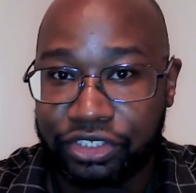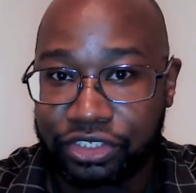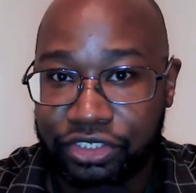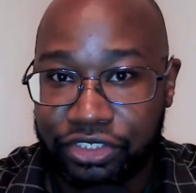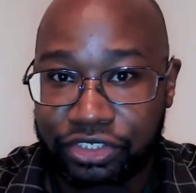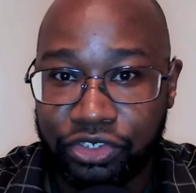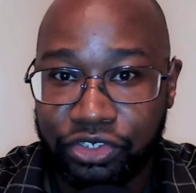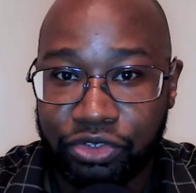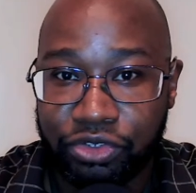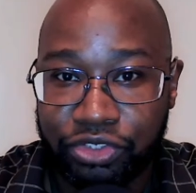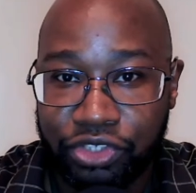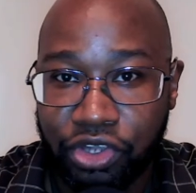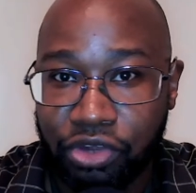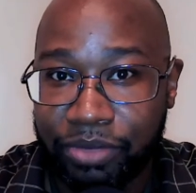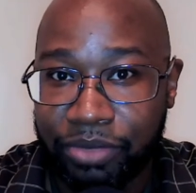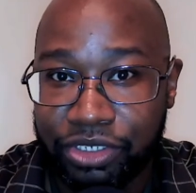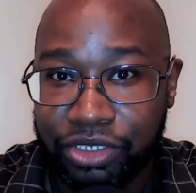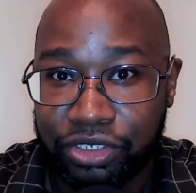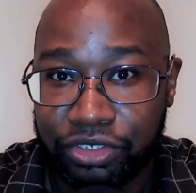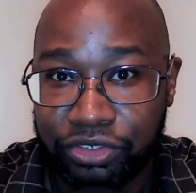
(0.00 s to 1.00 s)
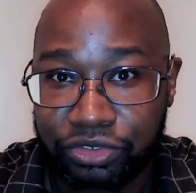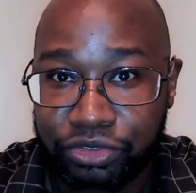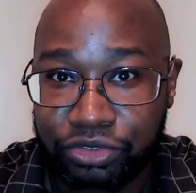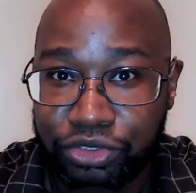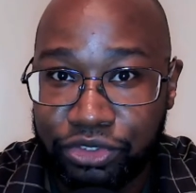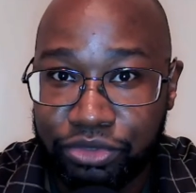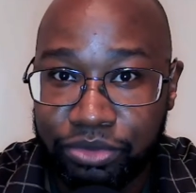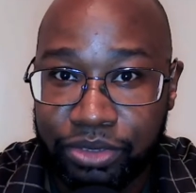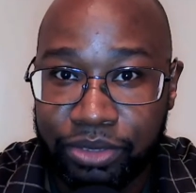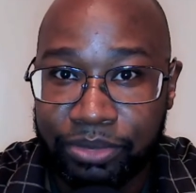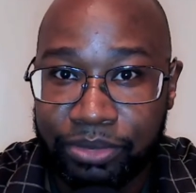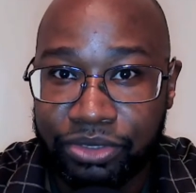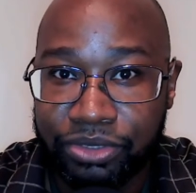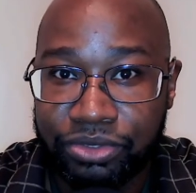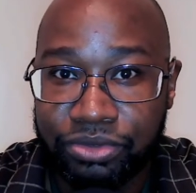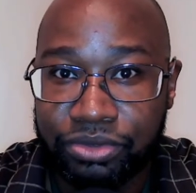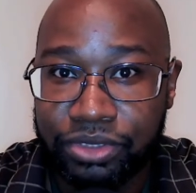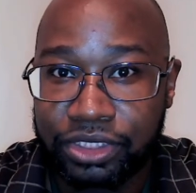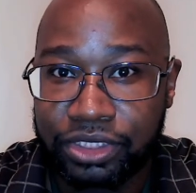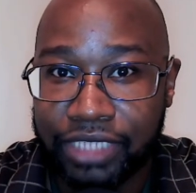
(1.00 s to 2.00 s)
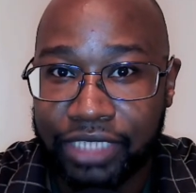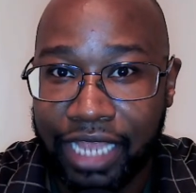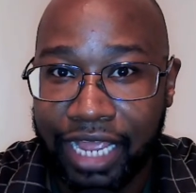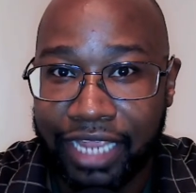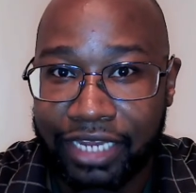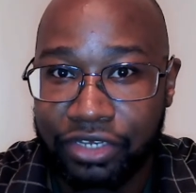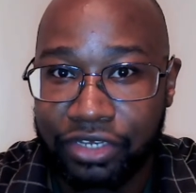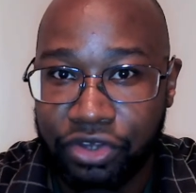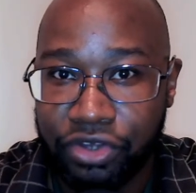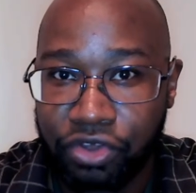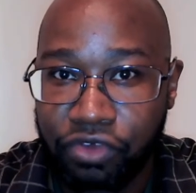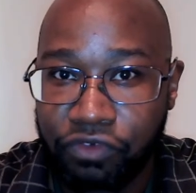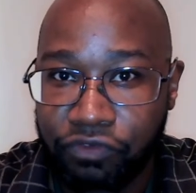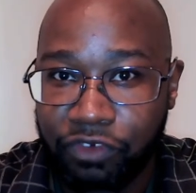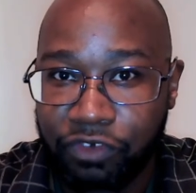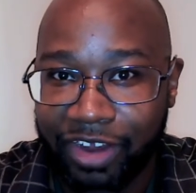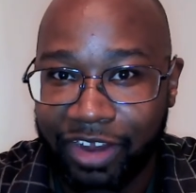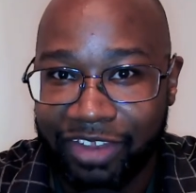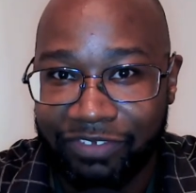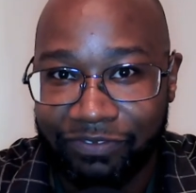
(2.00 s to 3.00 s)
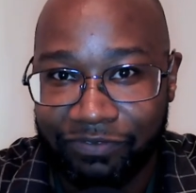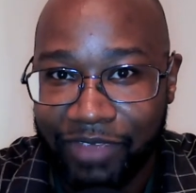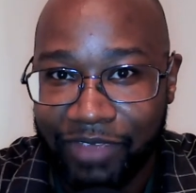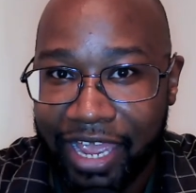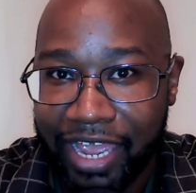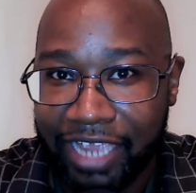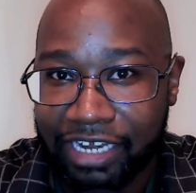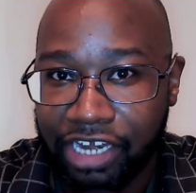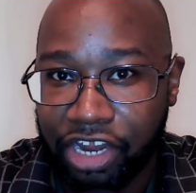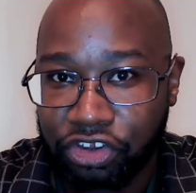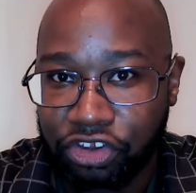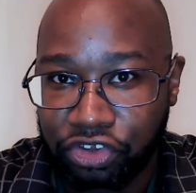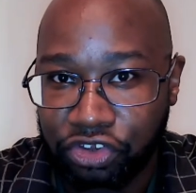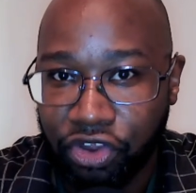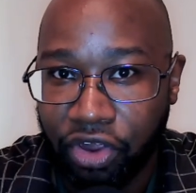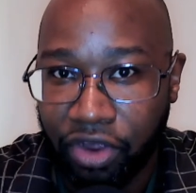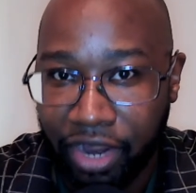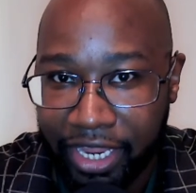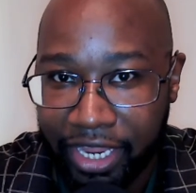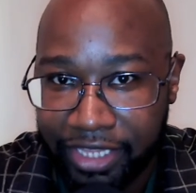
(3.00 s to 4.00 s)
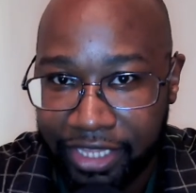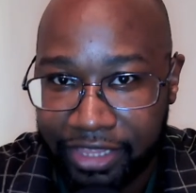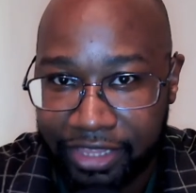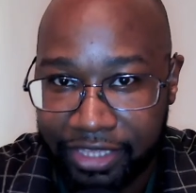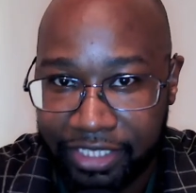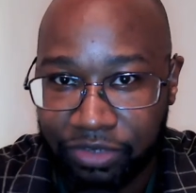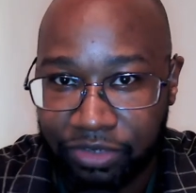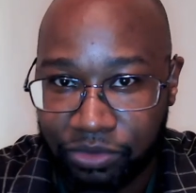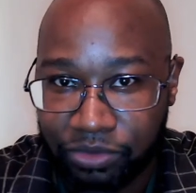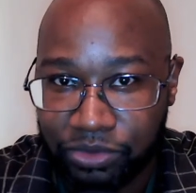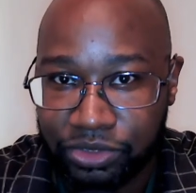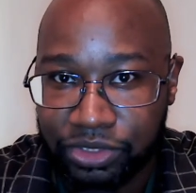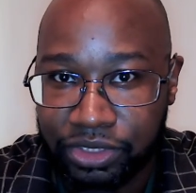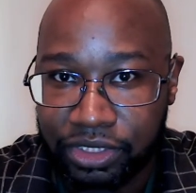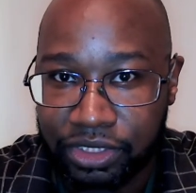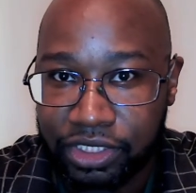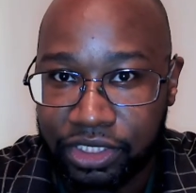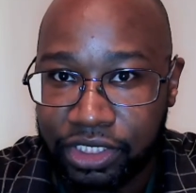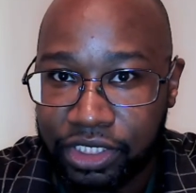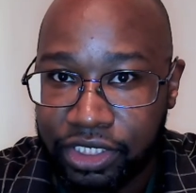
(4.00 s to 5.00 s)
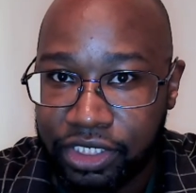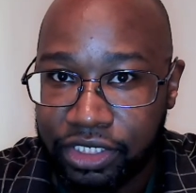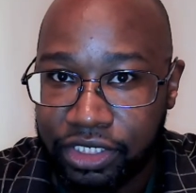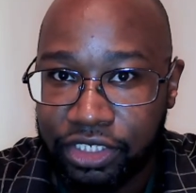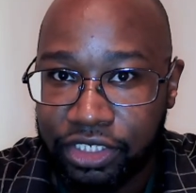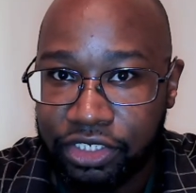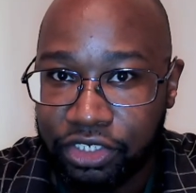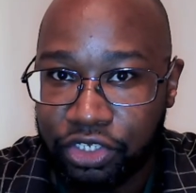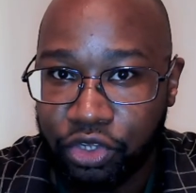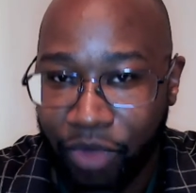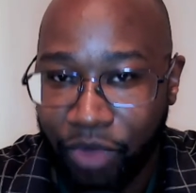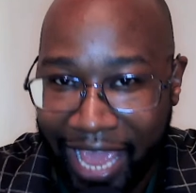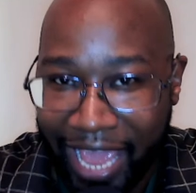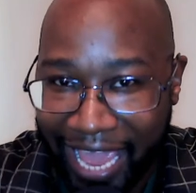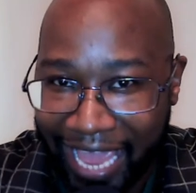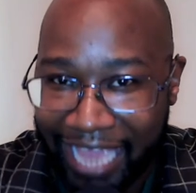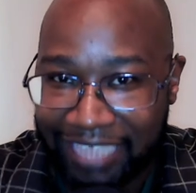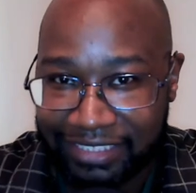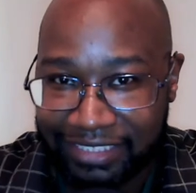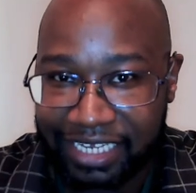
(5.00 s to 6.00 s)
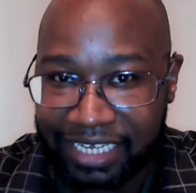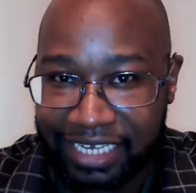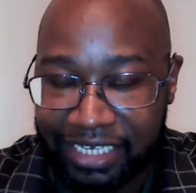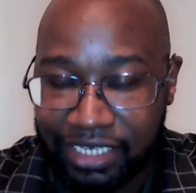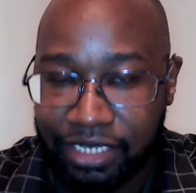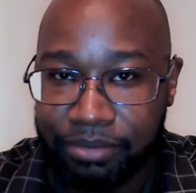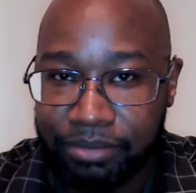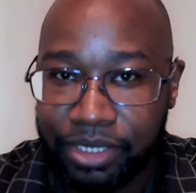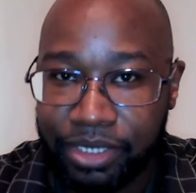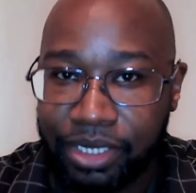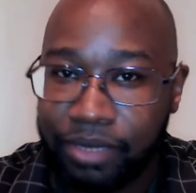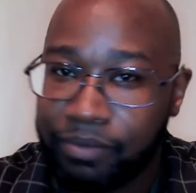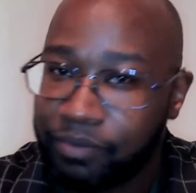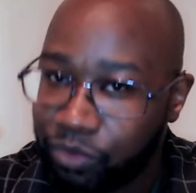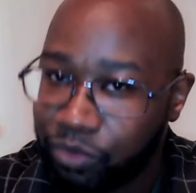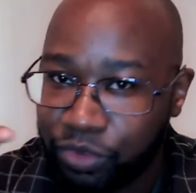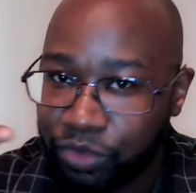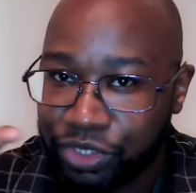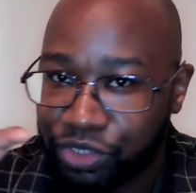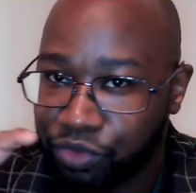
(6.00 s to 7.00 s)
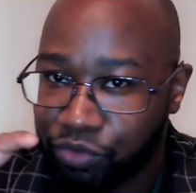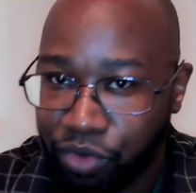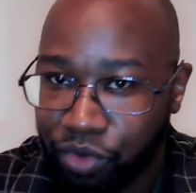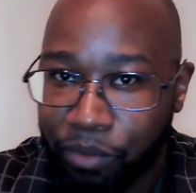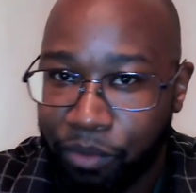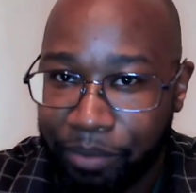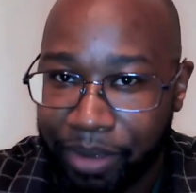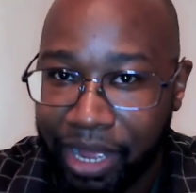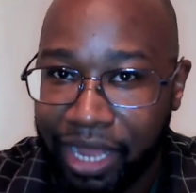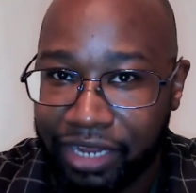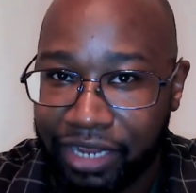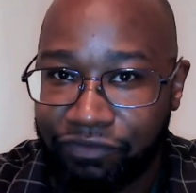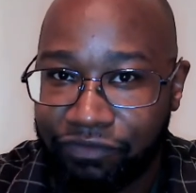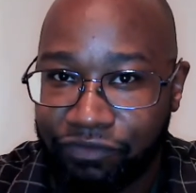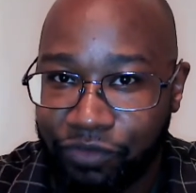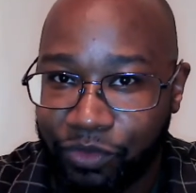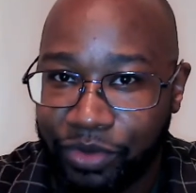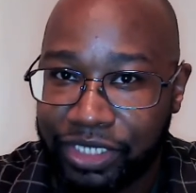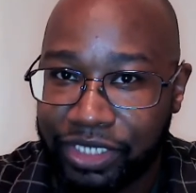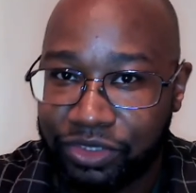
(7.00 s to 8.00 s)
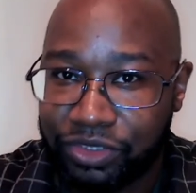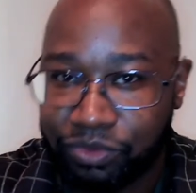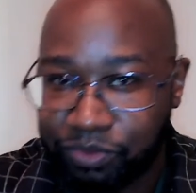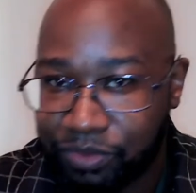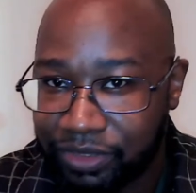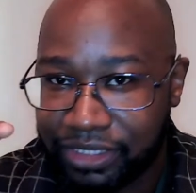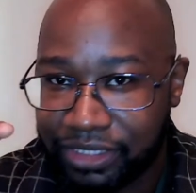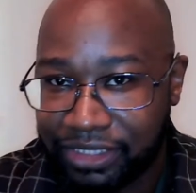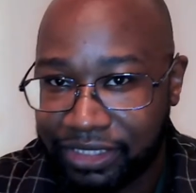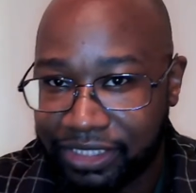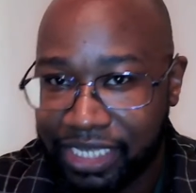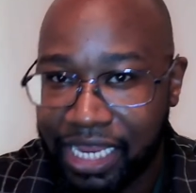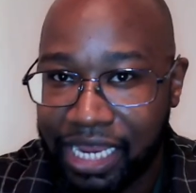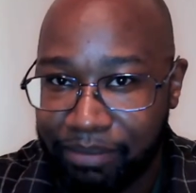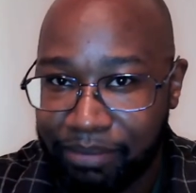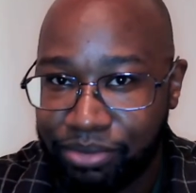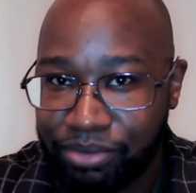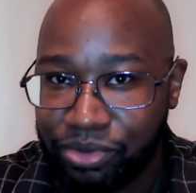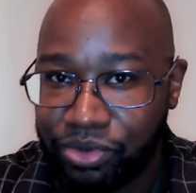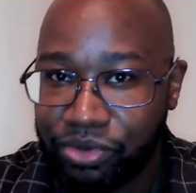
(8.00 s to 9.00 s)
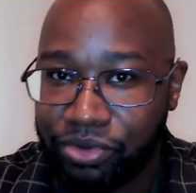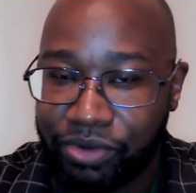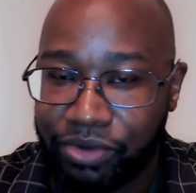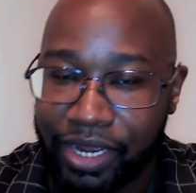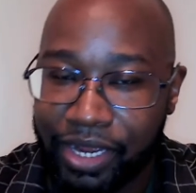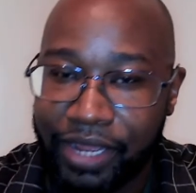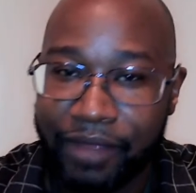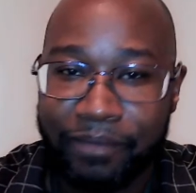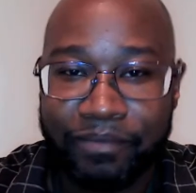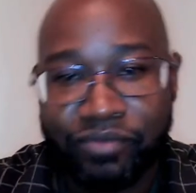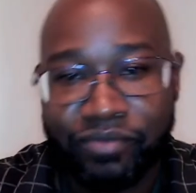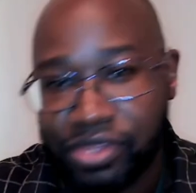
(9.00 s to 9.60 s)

you know, talking about the YouTube commercials, because I know for a fact y'all hate those little ads that come up with the robotic voice with the same bull crap.